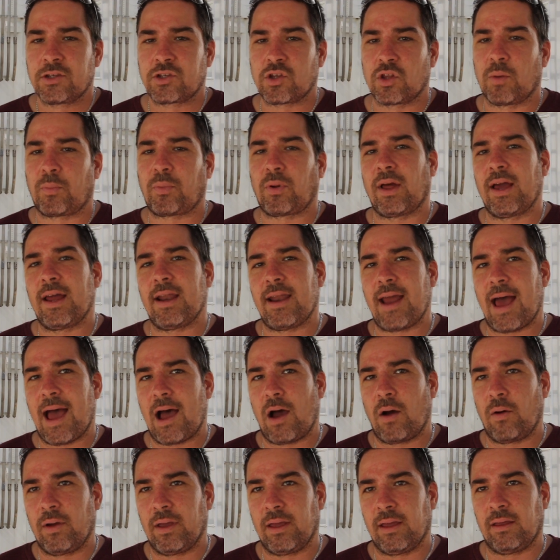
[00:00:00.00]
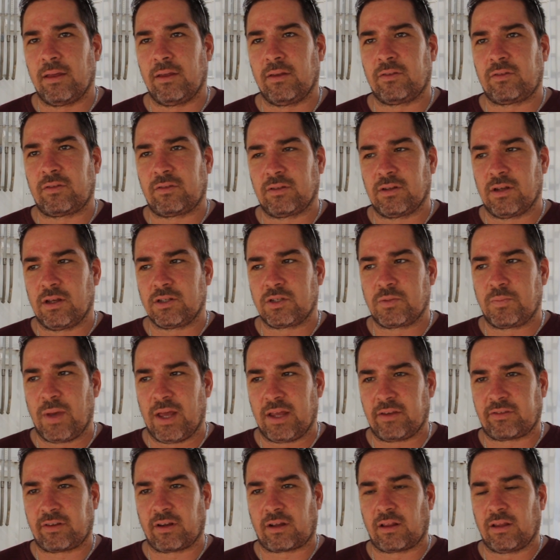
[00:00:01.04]
The plan now is
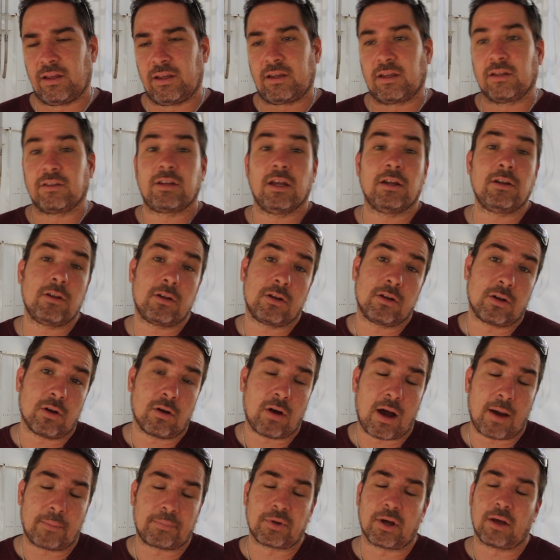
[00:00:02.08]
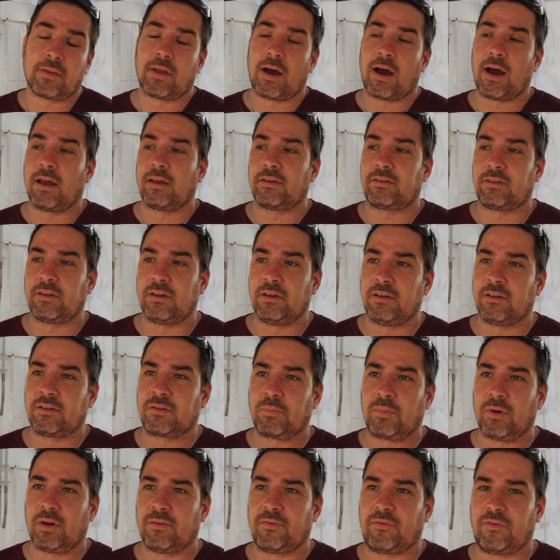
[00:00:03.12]
basically continue to do Hopped on the High Seas,
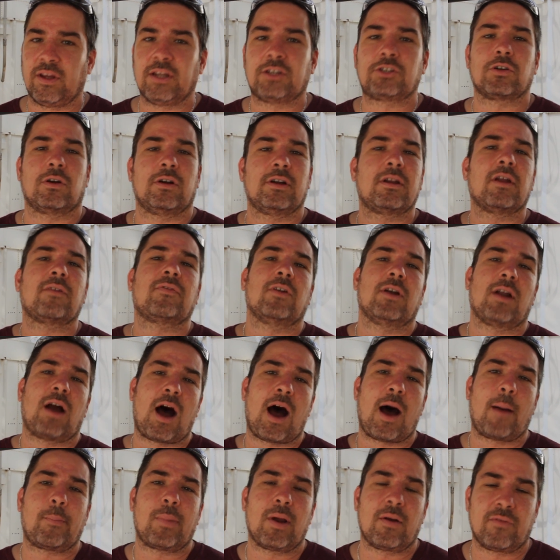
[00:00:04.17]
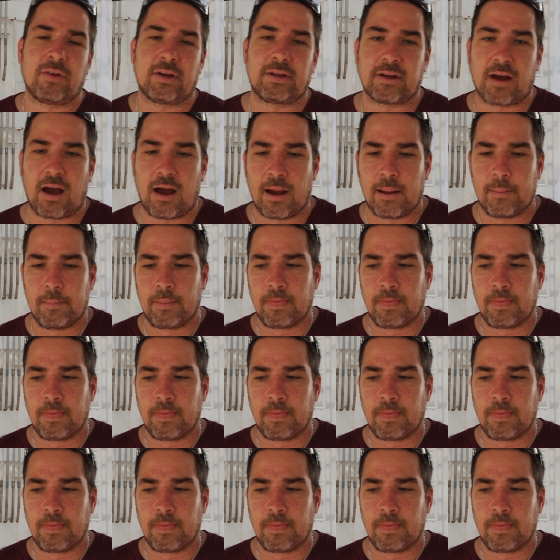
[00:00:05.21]
but feature a different hop every time.